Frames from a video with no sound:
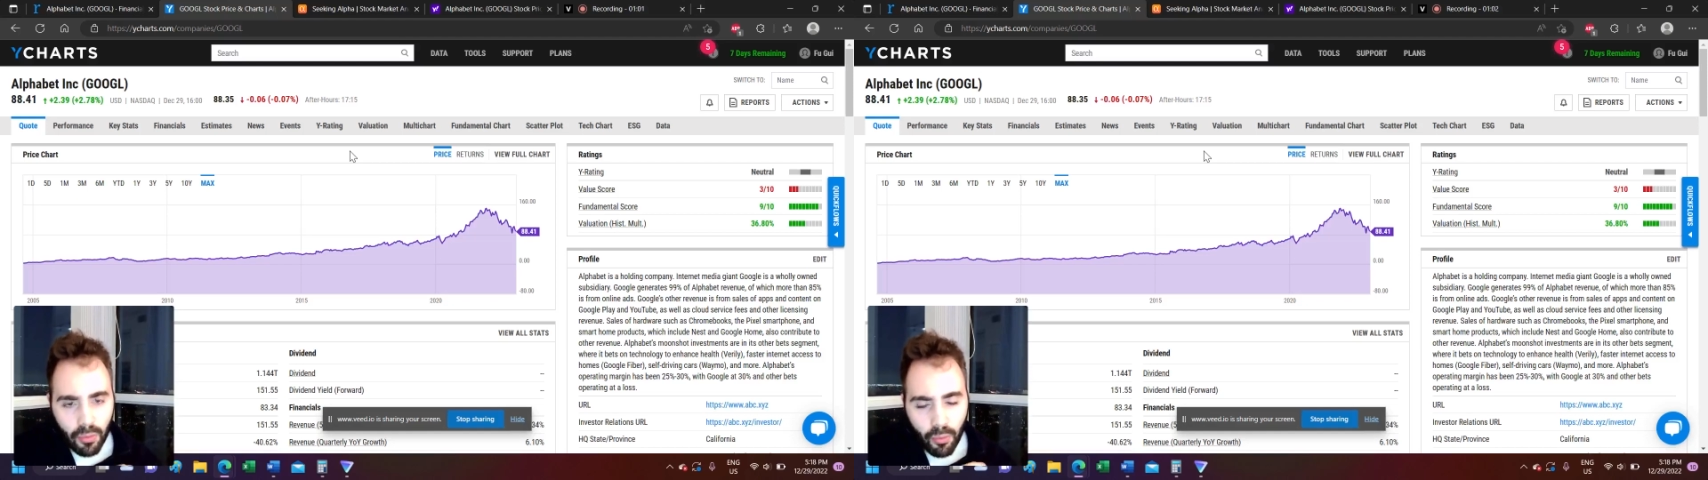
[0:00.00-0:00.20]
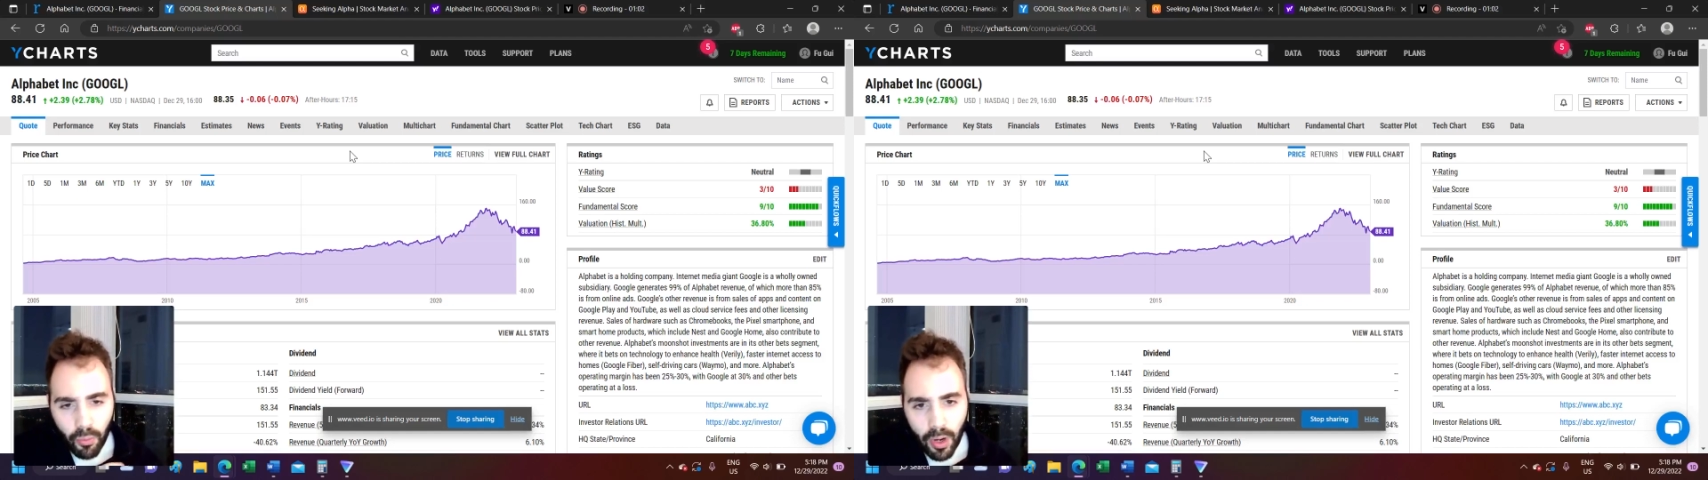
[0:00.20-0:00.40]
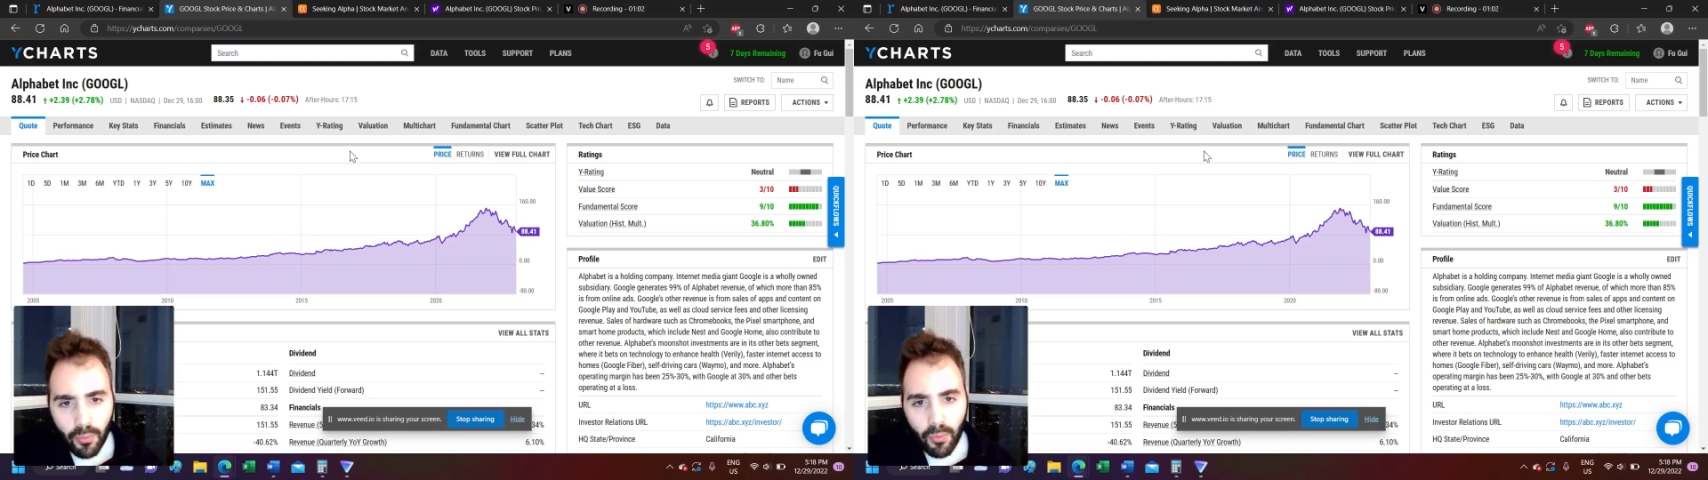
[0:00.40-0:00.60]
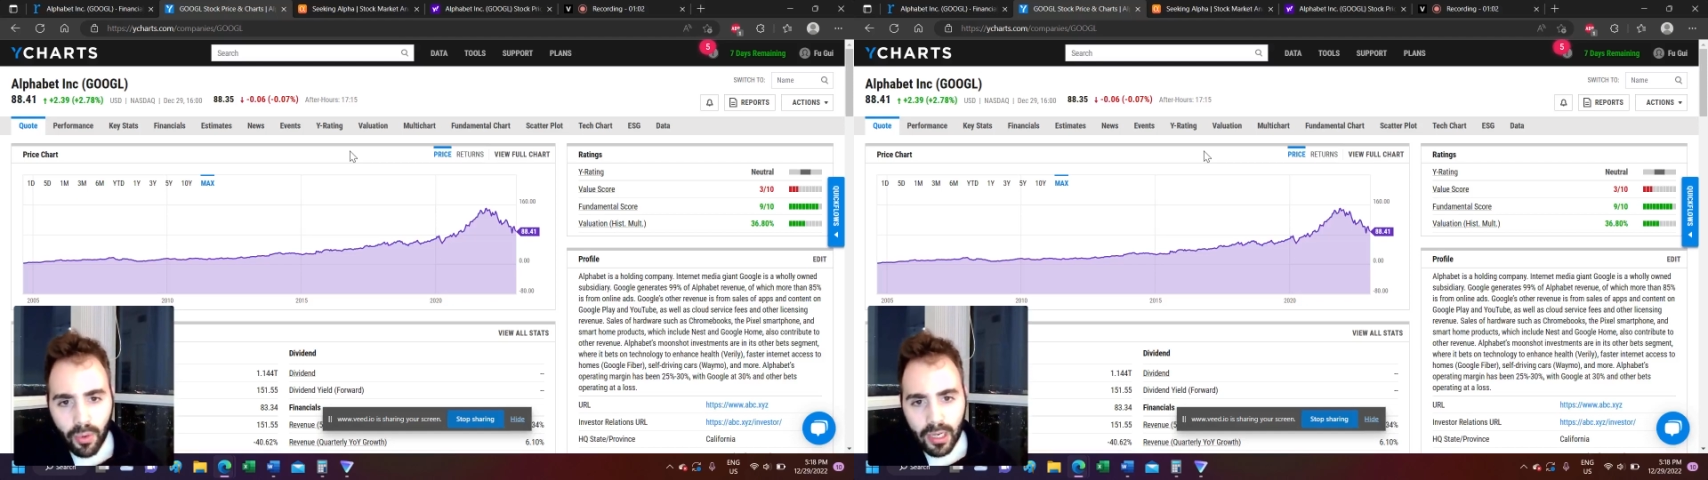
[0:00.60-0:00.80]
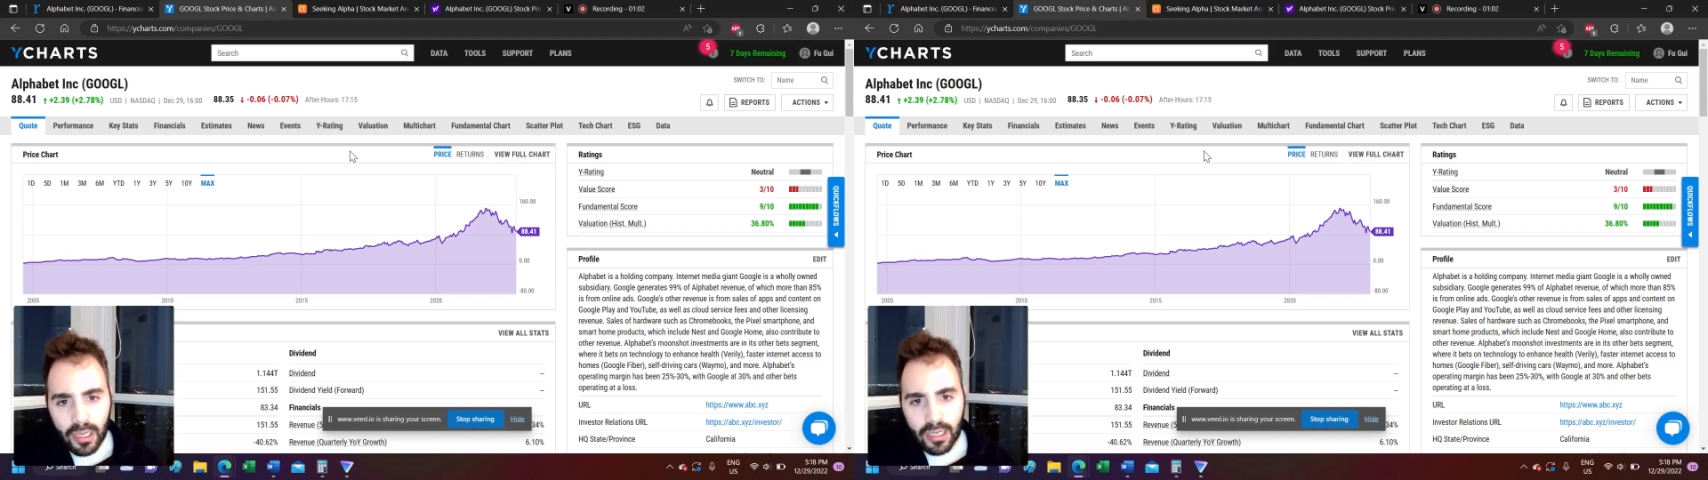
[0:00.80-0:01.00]
what
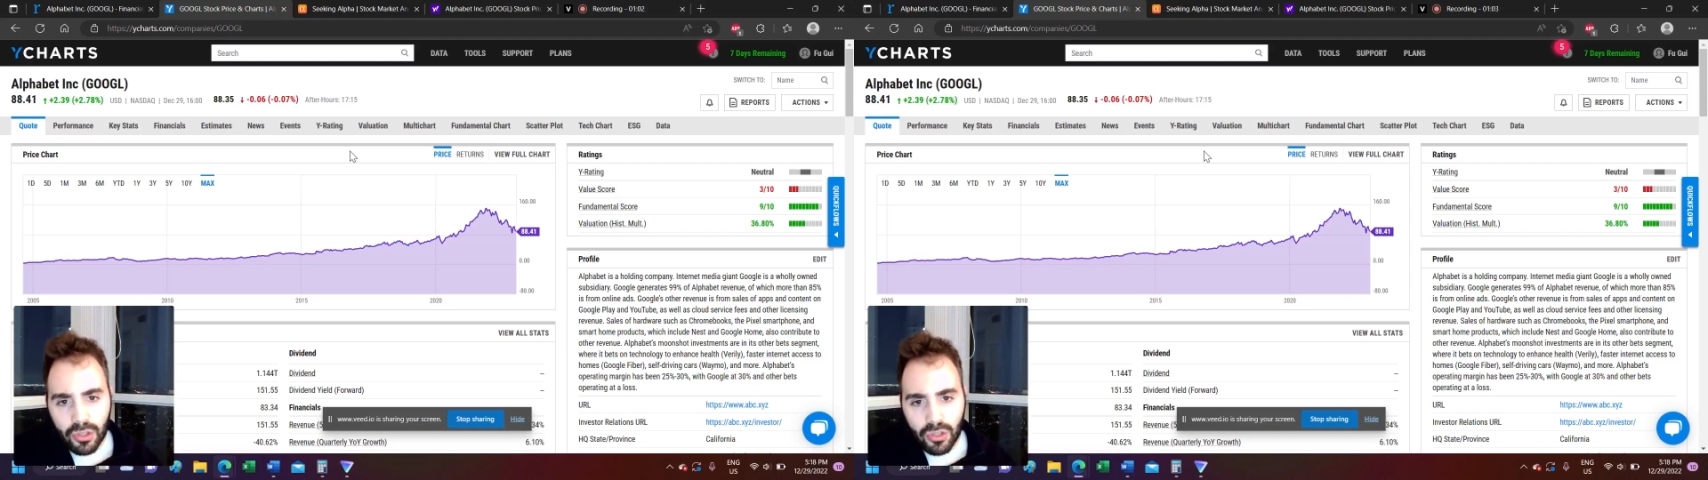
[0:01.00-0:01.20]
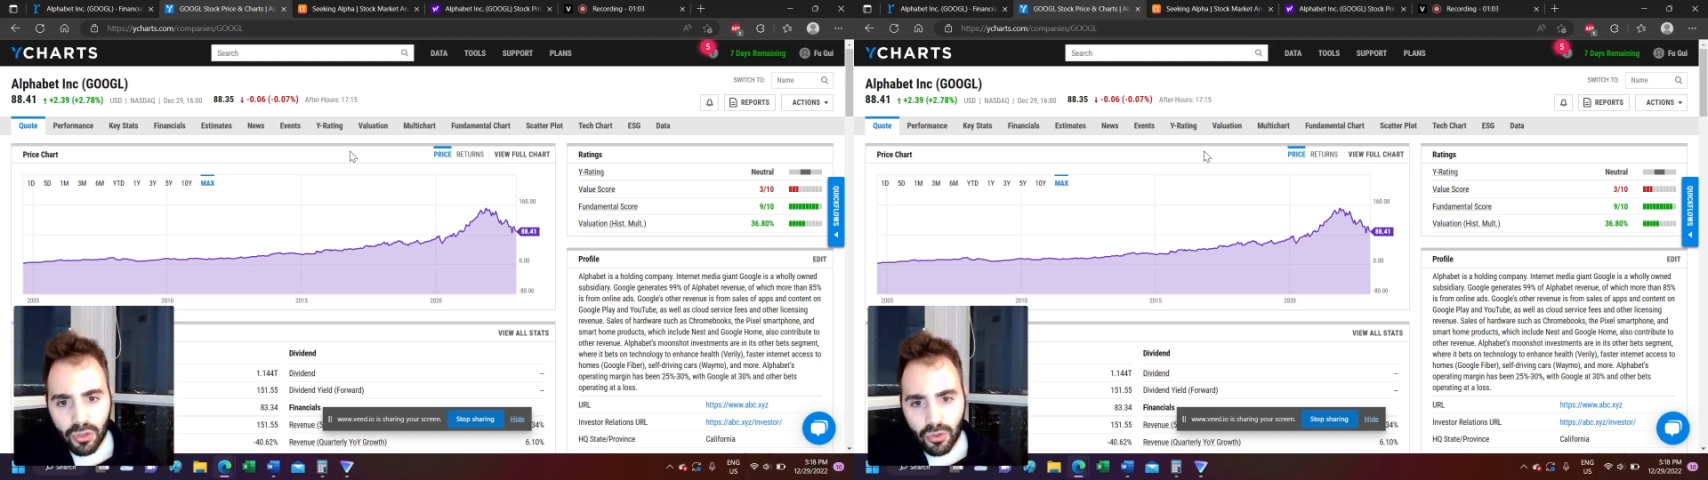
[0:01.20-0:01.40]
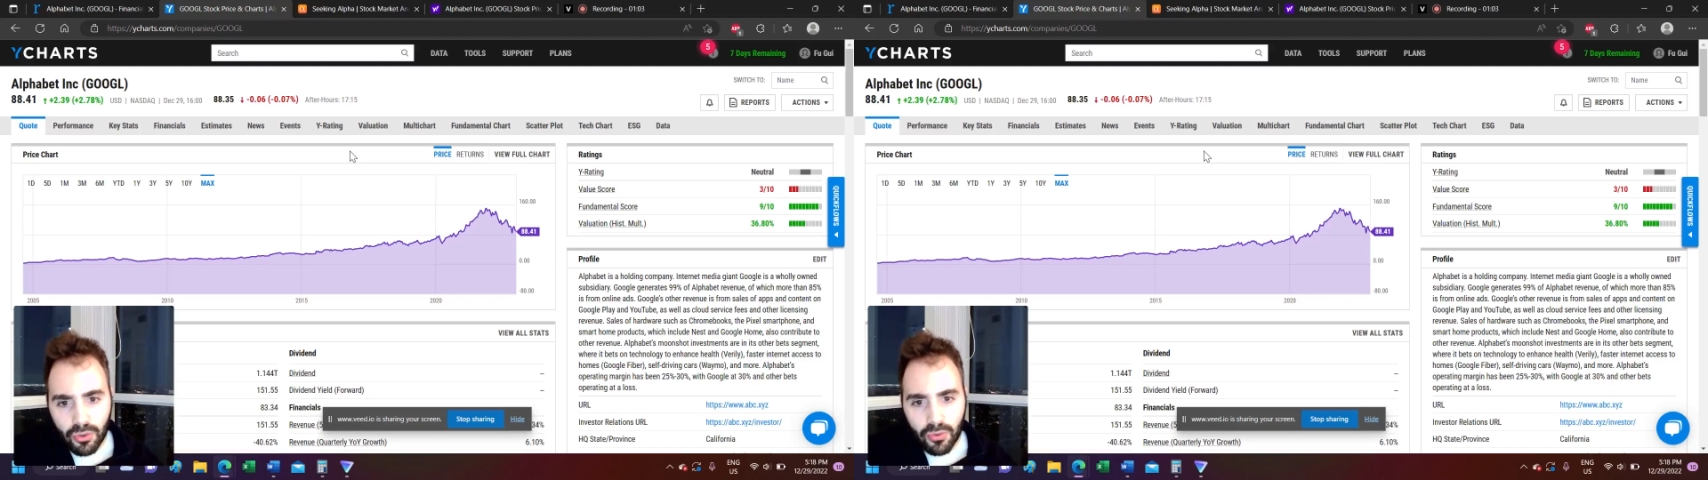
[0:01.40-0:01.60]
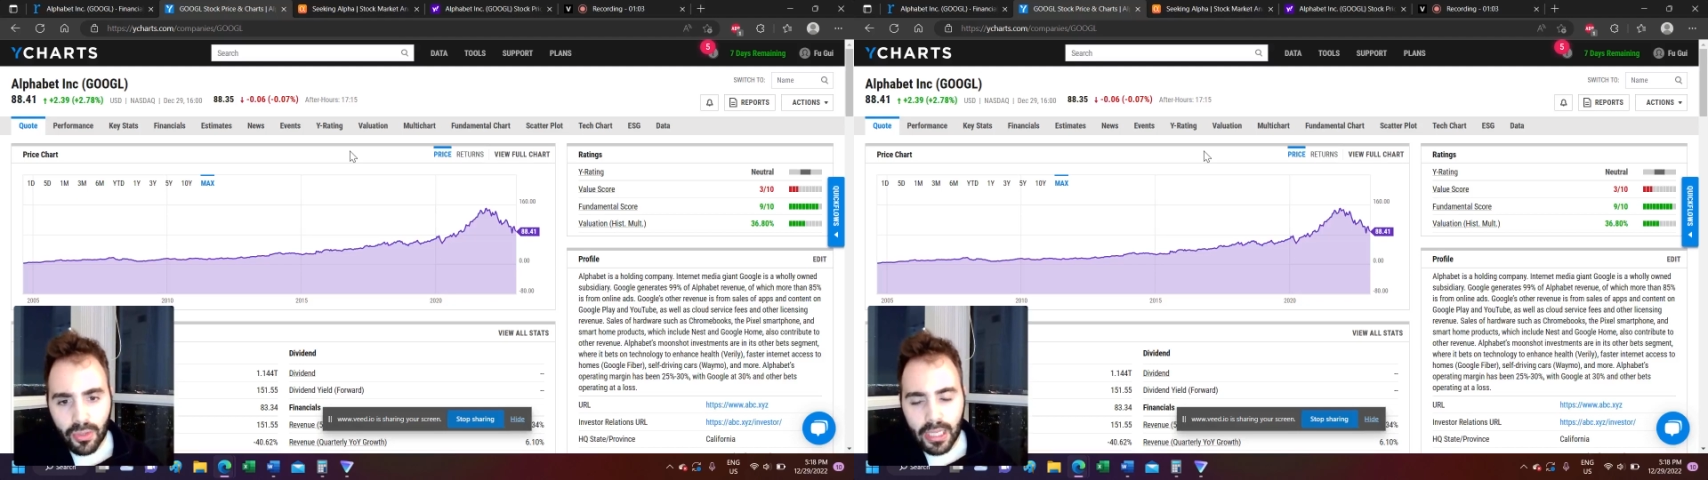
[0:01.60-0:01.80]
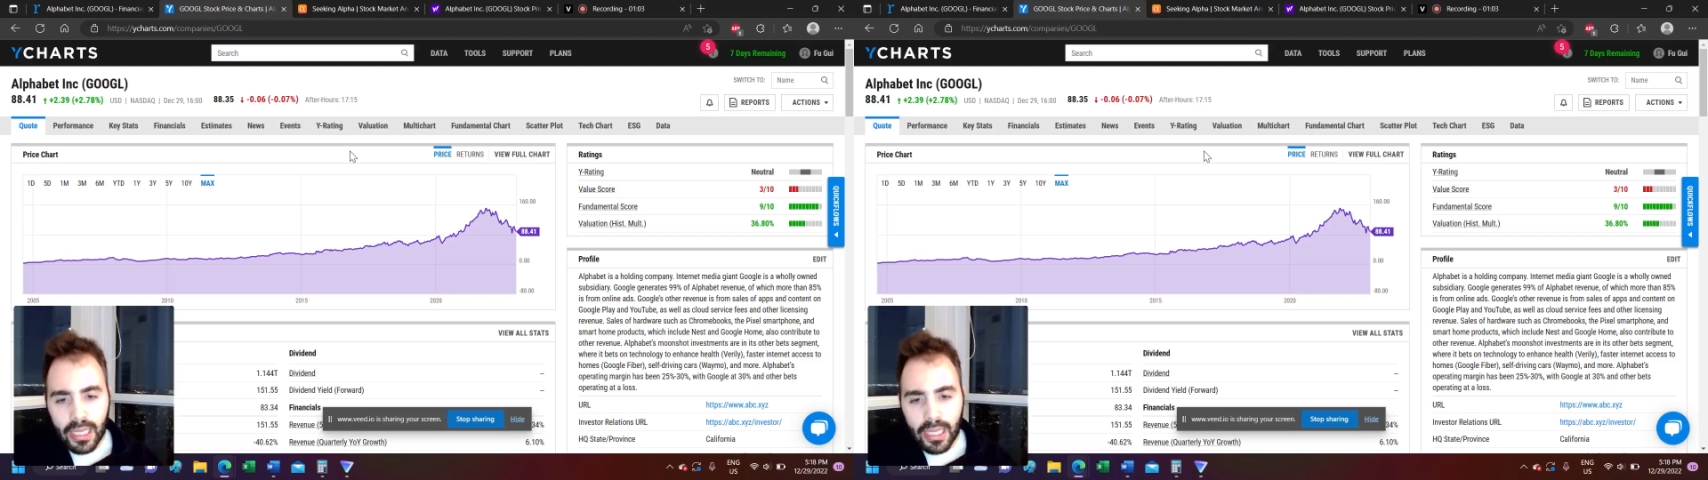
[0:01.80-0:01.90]
we're going to do